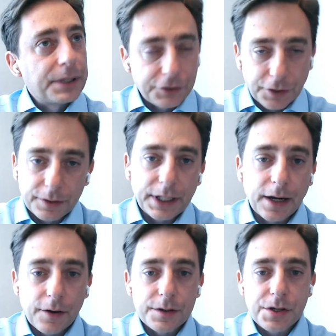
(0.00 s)
said
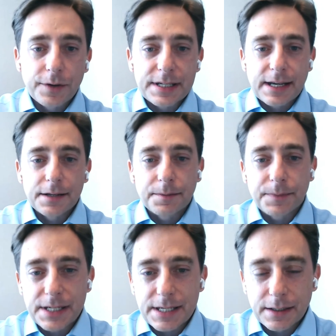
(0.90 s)
to
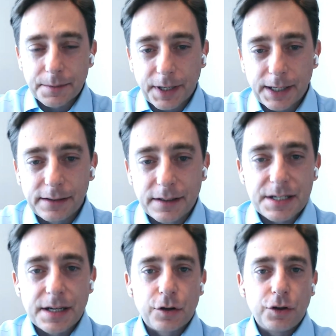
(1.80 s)
Biden, he
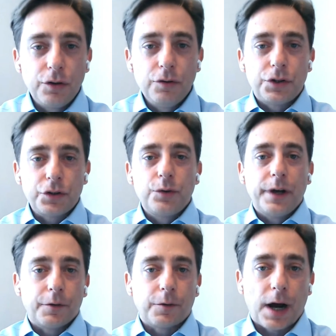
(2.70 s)
said, "You do
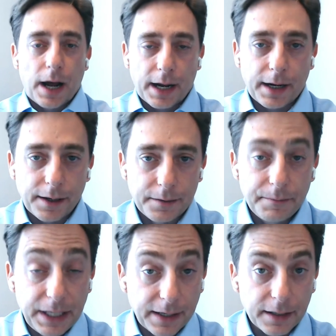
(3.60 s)
Iraq."
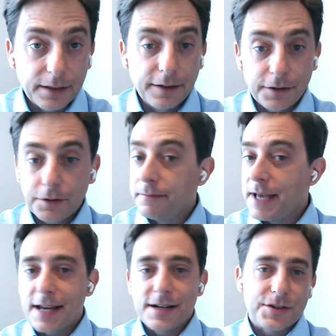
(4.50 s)
Meaning, you
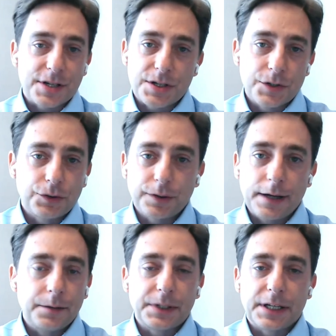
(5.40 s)
manage this
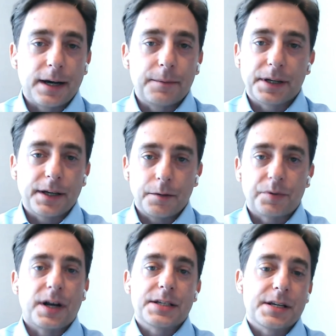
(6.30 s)
incredibly complicated
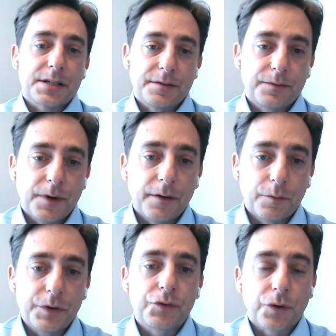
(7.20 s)
process of
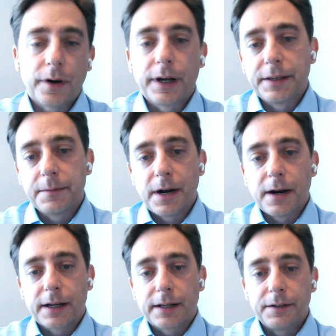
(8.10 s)
withdrawing the
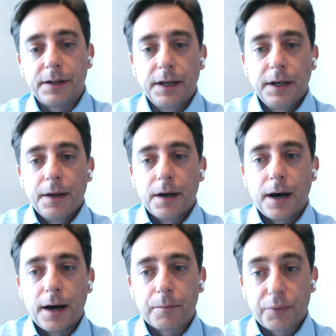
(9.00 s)
American
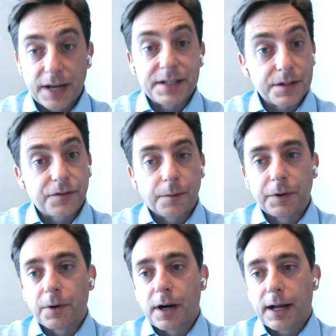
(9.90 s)
presence from
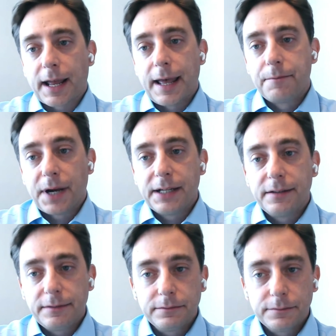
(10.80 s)
Iraq. And
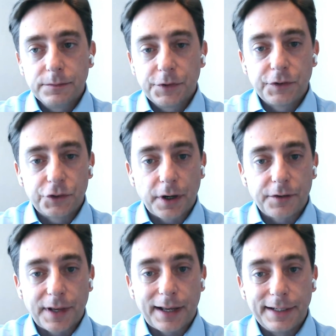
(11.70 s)
Biden was in charge
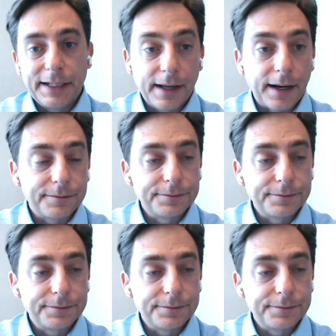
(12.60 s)
of that. He did it.